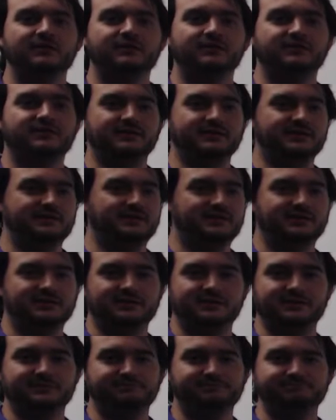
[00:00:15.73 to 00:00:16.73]

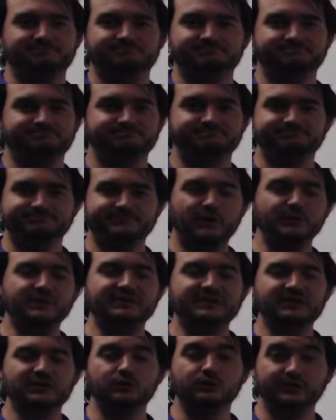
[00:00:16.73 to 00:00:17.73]
The only
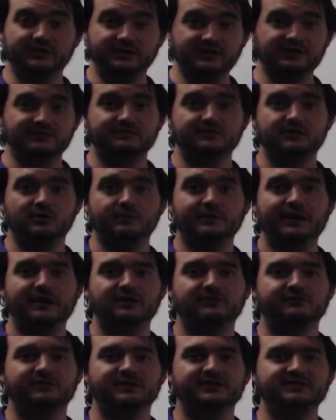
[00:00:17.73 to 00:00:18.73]
thing you really need to know about
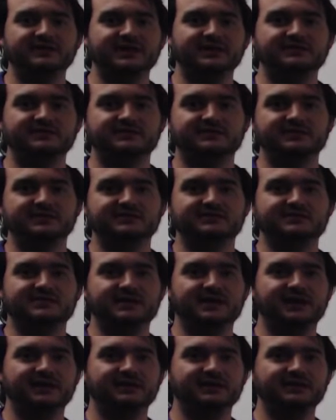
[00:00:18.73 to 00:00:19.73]
it for the test is
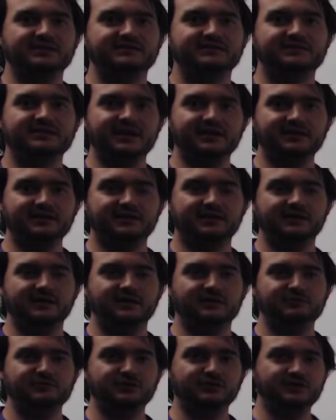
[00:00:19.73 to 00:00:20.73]
that instead
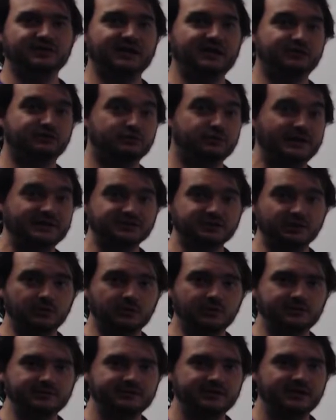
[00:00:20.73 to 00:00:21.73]
of using a
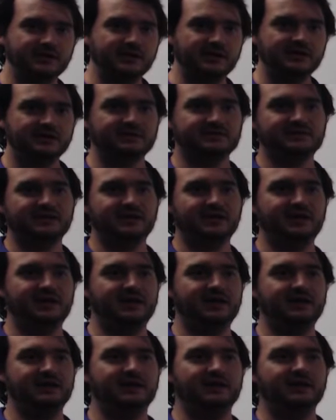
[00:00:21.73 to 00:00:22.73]
threshold to
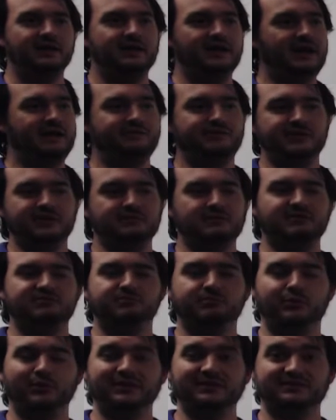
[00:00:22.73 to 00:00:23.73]
say everything above
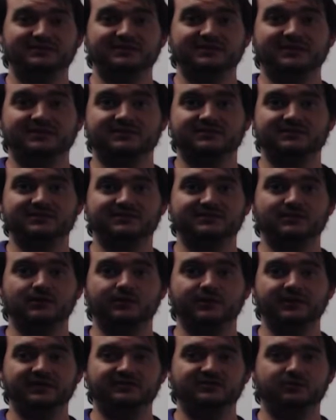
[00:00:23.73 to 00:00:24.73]
0.6 is
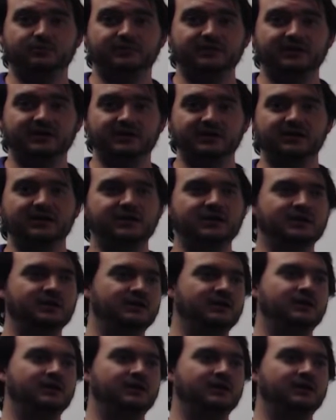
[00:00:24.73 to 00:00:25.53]
going to be